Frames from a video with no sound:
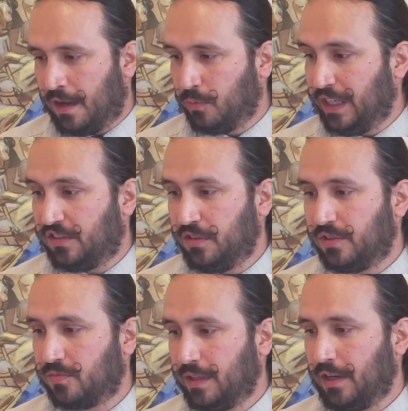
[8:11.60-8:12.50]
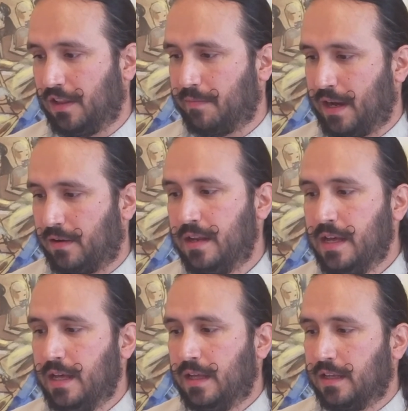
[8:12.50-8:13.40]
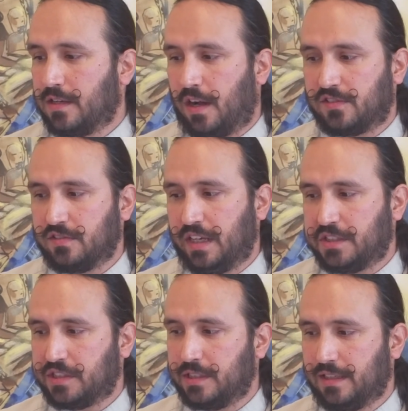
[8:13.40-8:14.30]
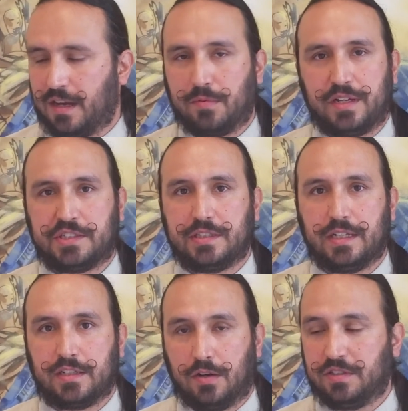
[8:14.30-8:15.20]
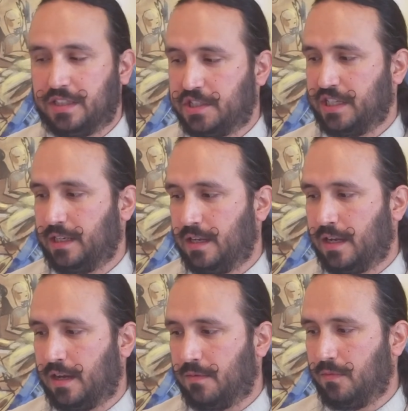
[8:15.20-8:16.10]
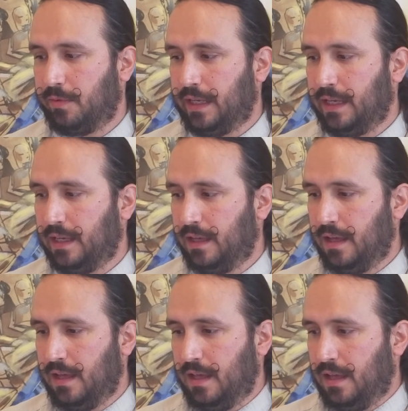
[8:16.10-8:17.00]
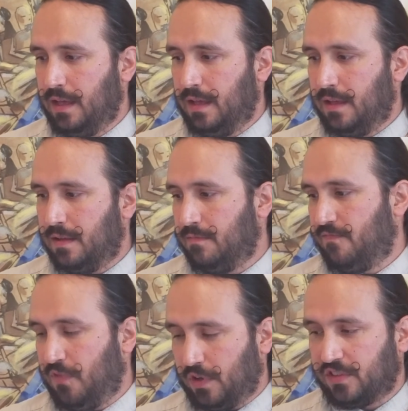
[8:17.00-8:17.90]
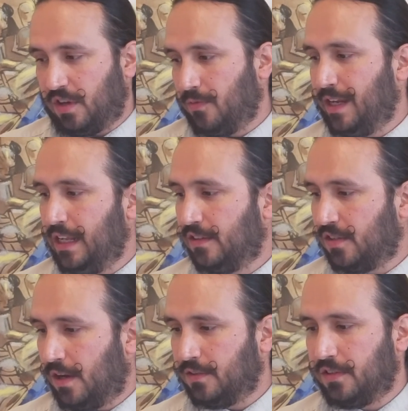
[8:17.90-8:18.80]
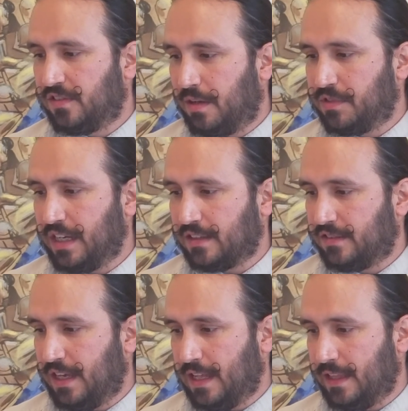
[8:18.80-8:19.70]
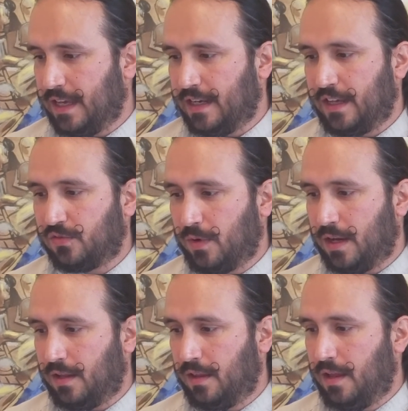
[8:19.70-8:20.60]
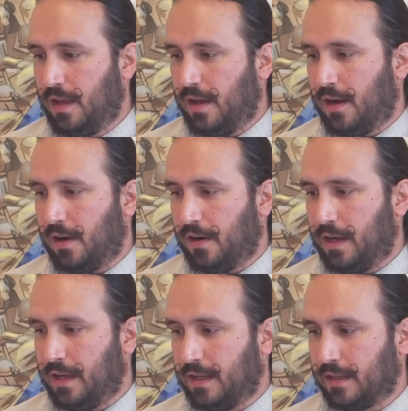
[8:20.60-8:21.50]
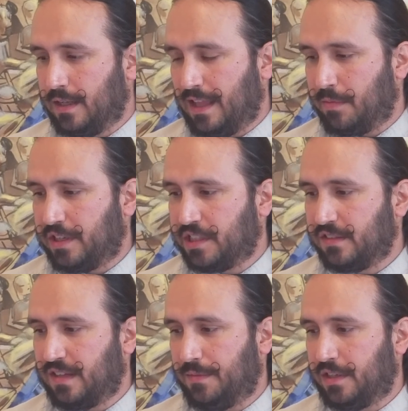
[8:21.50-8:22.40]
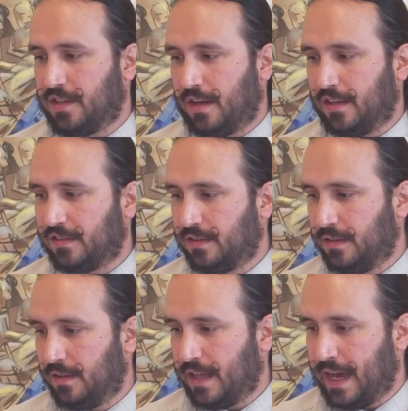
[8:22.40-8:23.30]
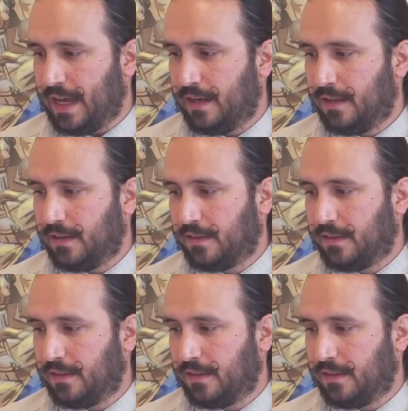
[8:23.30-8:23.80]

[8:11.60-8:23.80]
Week 2 was really all about consultation, collaboration, and co-teaching. We focused our readings on those subjects, and then as well, our collaboration assignment taught us that,